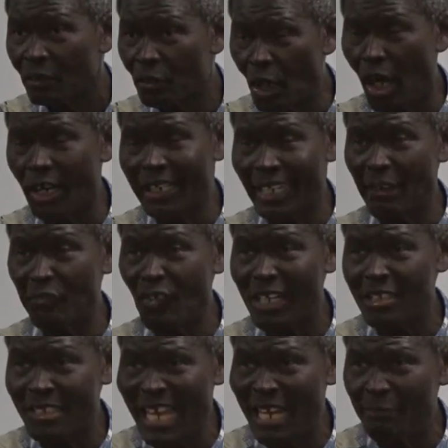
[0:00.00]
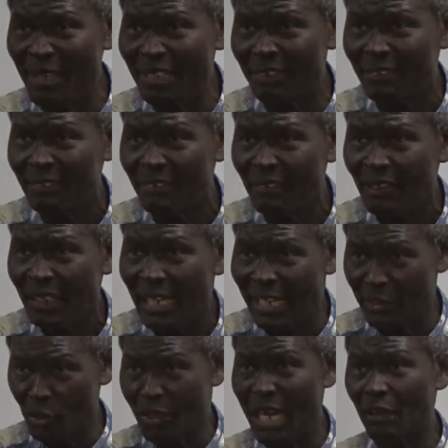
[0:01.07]
God gave you assignment.
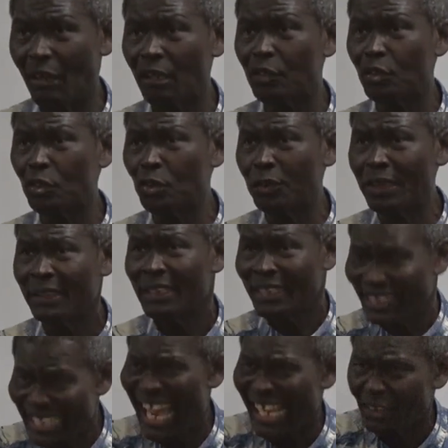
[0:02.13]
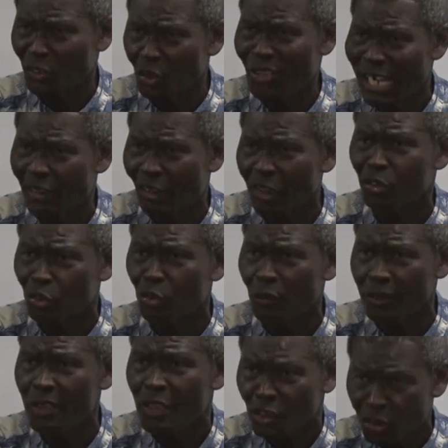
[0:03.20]
And you cannot do it? Yes, you cannot do
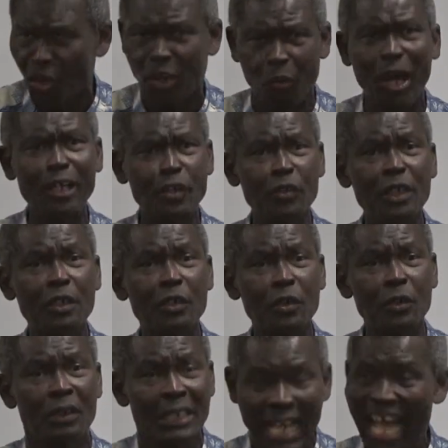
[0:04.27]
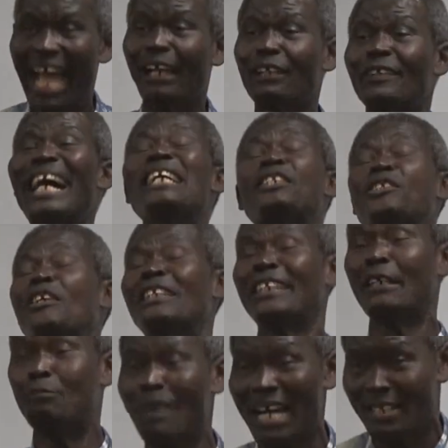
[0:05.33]
it. So what do? I rest on
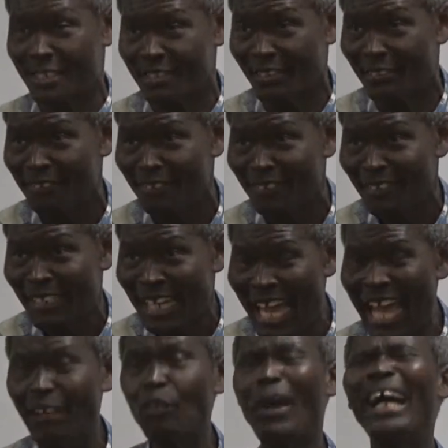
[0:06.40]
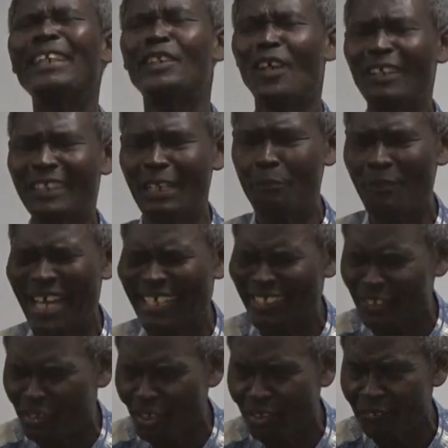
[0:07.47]
the master. I wait on the
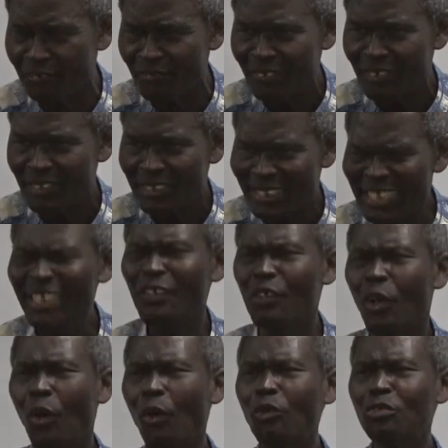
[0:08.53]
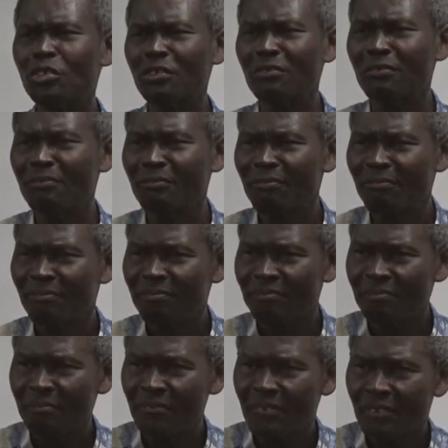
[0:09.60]
manager. He knows.
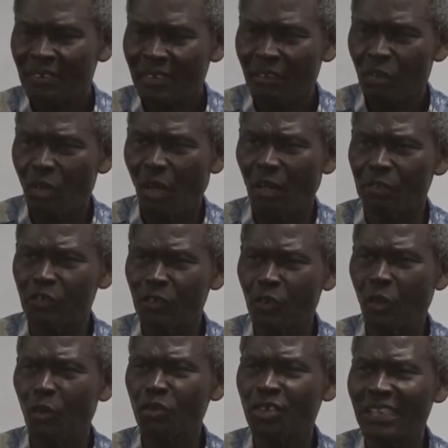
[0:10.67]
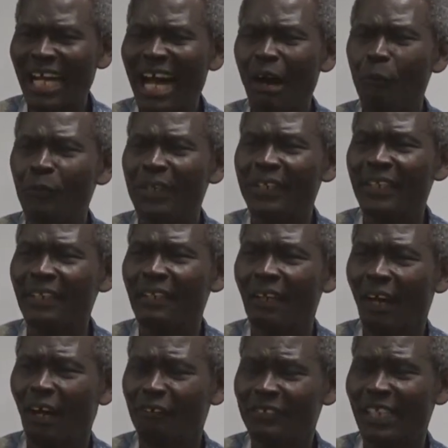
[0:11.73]
So God knows how many
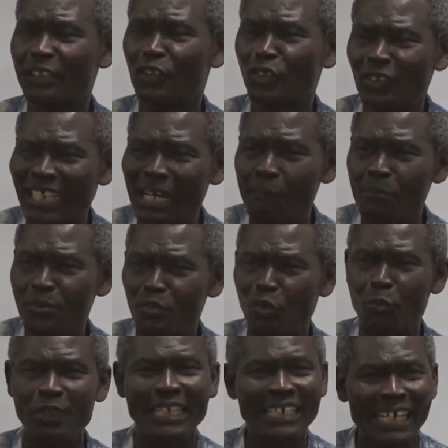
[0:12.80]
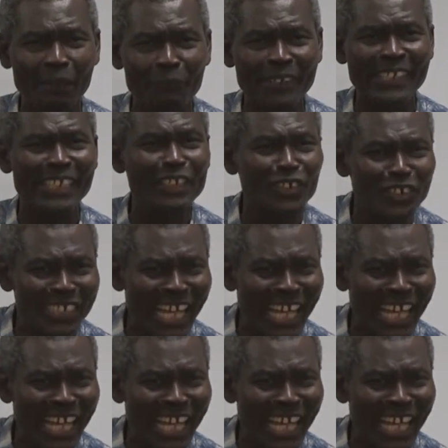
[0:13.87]
of the tramps will be coming each